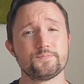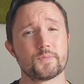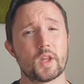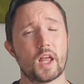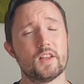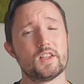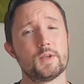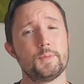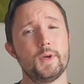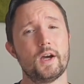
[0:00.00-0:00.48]

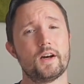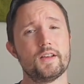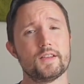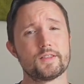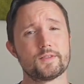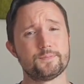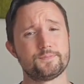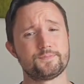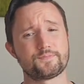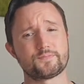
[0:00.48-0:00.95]
And to be
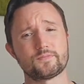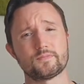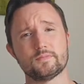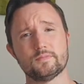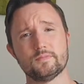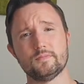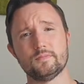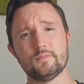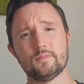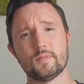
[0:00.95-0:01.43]
honest,
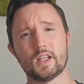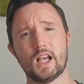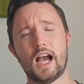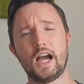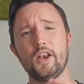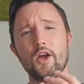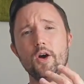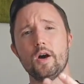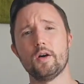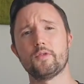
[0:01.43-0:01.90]

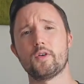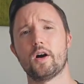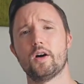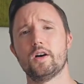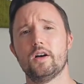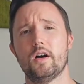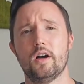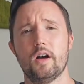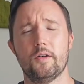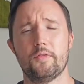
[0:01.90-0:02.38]
I know I've got
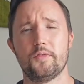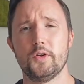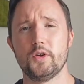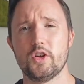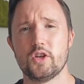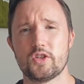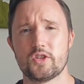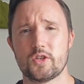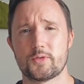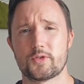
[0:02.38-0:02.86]
a few
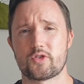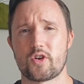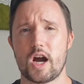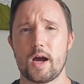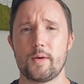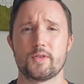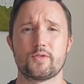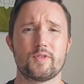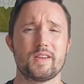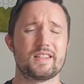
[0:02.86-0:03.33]
new
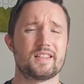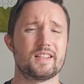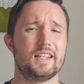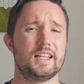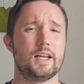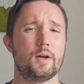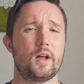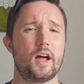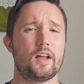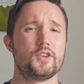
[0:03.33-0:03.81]
subscribers
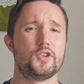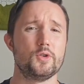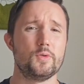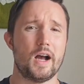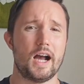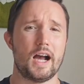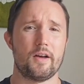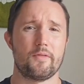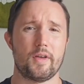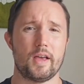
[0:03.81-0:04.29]
recently, and I do
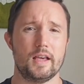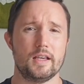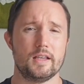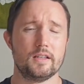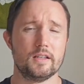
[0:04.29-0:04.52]
have